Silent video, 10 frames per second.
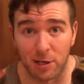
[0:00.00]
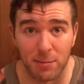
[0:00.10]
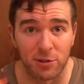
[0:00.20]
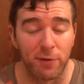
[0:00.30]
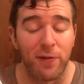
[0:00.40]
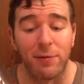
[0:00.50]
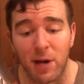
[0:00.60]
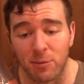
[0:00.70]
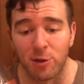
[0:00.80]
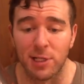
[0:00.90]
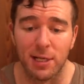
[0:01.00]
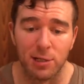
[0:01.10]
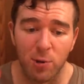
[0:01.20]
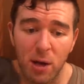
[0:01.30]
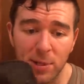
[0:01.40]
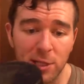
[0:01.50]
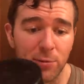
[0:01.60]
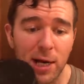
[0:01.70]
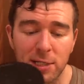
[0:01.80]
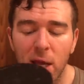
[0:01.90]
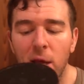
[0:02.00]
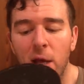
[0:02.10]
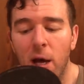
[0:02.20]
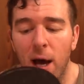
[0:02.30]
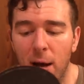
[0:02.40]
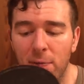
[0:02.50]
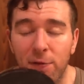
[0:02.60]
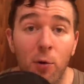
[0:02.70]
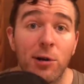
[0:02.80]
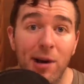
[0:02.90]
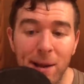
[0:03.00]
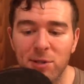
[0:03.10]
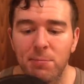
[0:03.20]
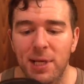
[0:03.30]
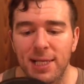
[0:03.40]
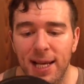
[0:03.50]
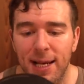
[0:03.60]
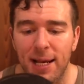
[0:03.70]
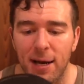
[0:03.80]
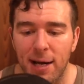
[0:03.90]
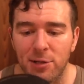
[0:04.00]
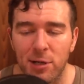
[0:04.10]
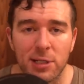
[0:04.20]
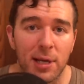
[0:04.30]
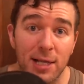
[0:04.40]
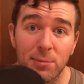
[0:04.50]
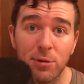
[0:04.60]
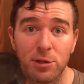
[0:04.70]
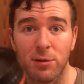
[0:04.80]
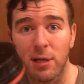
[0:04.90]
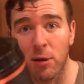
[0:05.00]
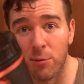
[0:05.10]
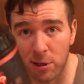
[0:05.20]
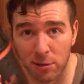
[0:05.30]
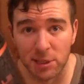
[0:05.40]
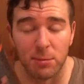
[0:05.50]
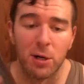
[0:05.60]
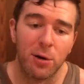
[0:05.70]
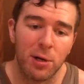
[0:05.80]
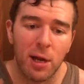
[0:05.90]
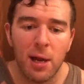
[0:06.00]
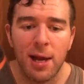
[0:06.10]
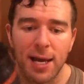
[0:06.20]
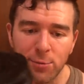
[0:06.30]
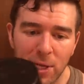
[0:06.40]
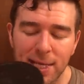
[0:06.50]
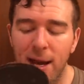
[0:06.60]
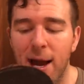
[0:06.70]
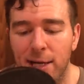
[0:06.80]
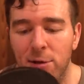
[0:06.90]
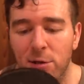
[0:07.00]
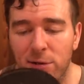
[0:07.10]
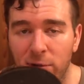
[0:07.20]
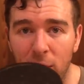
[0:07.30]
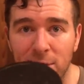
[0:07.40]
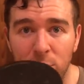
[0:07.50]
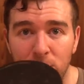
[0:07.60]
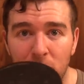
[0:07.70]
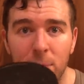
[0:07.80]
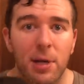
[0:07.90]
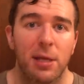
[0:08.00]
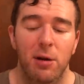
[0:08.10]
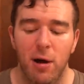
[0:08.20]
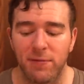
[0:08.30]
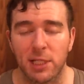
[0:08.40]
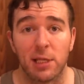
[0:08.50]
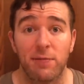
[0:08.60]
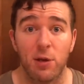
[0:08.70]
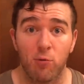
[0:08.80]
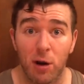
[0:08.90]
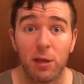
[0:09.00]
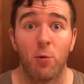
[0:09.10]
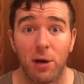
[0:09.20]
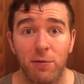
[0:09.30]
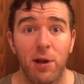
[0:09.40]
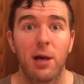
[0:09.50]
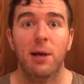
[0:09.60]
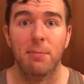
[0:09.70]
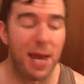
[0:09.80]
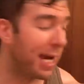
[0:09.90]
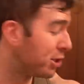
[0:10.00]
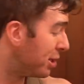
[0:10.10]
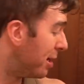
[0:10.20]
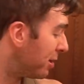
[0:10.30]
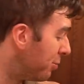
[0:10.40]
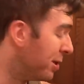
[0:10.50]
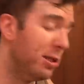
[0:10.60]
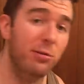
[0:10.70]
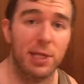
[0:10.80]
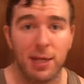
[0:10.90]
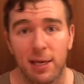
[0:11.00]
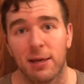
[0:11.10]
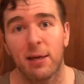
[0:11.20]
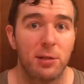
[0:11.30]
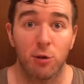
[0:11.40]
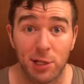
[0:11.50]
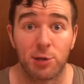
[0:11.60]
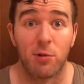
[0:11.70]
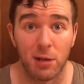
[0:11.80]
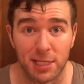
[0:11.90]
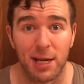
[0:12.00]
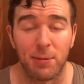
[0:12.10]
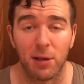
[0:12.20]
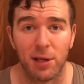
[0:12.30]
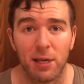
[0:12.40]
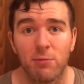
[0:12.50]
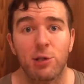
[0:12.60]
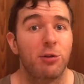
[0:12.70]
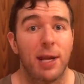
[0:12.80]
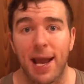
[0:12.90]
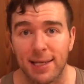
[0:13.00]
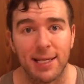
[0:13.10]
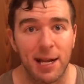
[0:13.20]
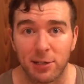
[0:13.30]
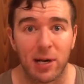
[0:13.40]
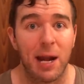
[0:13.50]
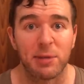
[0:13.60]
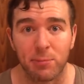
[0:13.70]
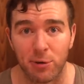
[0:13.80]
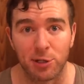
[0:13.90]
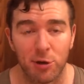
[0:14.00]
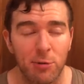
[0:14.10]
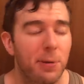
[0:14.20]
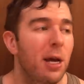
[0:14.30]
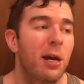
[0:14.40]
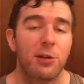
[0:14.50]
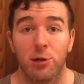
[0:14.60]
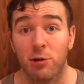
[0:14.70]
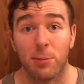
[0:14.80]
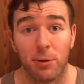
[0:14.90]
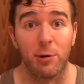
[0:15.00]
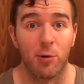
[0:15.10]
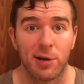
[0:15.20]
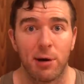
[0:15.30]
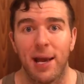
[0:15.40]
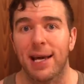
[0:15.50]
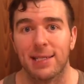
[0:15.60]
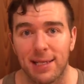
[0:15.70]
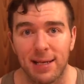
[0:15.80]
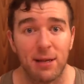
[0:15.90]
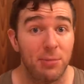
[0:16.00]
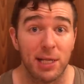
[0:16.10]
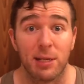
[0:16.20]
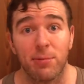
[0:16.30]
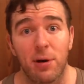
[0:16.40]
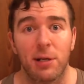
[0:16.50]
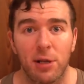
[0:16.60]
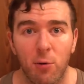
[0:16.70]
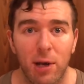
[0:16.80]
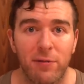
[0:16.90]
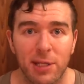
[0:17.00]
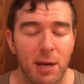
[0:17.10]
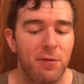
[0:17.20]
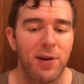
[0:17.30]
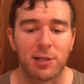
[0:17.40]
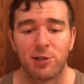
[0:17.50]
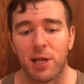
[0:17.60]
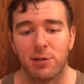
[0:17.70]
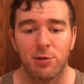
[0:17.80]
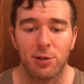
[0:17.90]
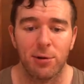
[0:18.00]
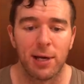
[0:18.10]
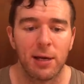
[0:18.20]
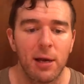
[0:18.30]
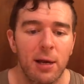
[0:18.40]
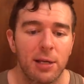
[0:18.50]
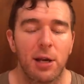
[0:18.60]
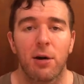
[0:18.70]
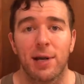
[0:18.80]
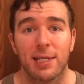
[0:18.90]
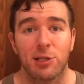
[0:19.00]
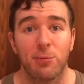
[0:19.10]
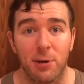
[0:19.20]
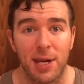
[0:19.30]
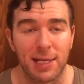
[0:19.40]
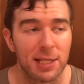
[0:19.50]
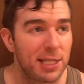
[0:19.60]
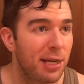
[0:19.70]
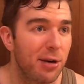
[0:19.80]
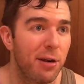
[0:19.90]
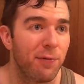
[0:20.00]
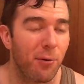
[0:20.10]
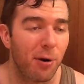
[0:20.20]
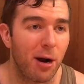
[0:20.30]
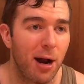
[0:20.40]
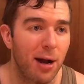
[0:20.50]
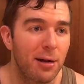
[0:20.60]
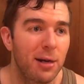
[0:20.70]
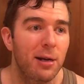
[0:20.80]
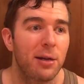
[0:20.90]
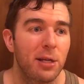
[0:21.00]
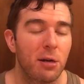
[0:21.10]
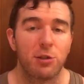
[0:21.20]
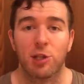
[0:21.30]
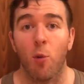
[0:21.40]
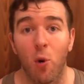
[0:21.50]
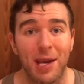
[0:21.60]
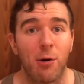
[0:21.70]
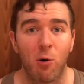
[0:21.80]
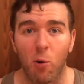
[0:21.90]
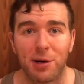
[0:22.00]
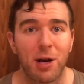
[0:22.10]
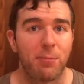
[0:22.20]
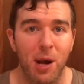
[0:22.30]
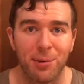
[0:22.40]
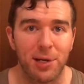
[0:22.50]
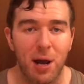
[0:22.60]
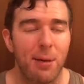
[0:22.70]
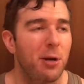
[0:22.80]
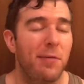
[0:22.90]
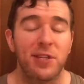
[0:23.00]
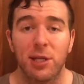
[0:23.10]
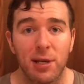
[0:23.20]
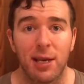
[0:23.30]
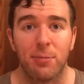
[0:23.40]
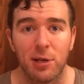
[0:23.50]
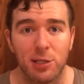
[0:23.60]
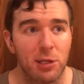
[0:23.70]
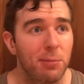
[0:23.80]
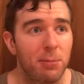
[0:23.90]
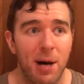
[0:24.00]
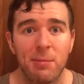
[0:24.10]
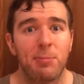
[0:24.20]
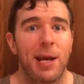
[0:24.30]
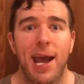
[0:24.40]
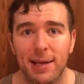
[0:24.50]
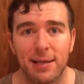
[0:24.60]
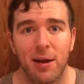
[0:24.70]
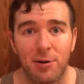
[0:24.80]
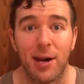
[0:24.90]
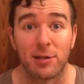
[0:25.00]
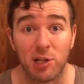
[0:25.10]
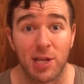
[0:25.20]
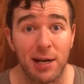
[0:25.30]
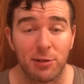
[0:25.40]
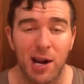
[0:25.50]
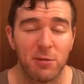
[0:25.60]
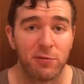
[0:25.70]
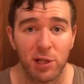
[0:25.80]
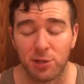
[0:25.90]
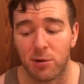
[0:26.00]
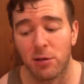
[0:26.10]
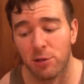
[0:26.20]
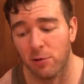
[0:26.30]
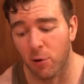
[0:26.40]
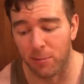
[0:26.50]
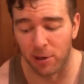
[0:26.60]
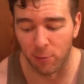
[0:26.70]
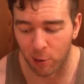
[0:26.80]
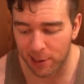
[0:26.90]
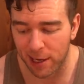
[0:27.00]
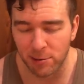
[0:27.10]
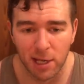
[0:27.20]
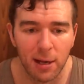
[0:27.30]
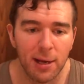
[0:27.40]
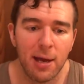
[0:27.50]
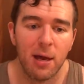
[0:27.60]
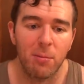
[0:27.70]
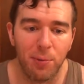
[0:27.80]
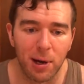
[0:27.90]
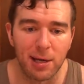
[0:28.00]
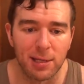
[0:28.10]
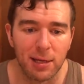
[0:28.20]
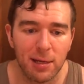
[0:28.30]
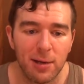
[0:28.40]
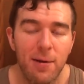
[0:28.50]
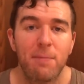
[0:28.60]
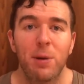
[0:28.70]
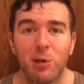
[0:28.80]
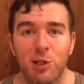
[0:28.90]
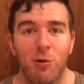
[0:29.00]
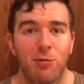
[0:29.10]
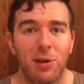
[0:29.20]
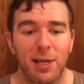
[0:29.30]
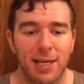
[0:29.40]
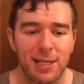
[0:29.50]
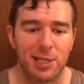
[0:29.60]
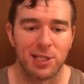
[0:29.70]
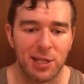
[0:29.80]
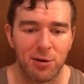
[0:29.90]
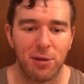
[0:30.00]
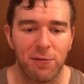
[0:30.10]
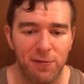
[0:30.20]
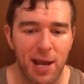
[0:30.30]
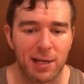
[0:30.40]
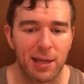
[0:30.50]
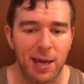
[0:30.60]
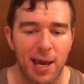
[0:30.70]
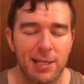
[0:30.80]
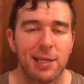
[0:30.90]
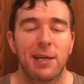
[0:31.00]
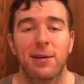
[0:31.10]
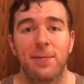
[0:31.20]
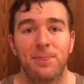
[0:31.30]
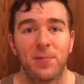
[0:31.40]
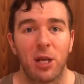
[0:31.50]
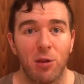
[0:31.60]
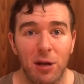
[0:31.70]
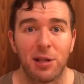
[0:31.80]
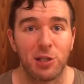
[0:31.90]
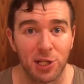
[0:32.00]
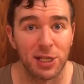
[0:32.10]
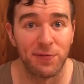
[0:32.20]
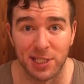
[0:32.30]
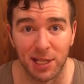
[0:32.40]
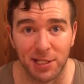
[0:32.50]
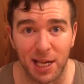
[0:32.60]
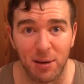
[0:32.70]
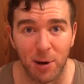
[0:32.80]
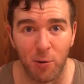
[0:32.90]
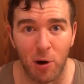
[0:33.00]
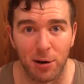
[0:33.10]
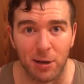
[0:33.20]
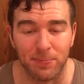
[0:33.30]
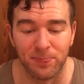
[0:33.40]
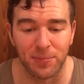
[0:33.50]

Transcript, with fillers: grams, five grams creatine as well, but this one has um, four grams of betaine anhydrous as opposed to the lower dose in Mode, as well as a higher dose of glycer pump. And then obviously if you really want to max it out, you would use the glycerol separately, which you can add ten grams per scoop to your pre-workout as needed based upon, you know, whatever type of exercise you're doing. You know, is it super necessary for, uh, you know, just a one hour workout? Probably not, but obviously you can get pretty stupid pumps by adding another extra ten grams of glycerol to your pre-workout. But people don't really consider the fact that a lot of this shit is facilitated by water.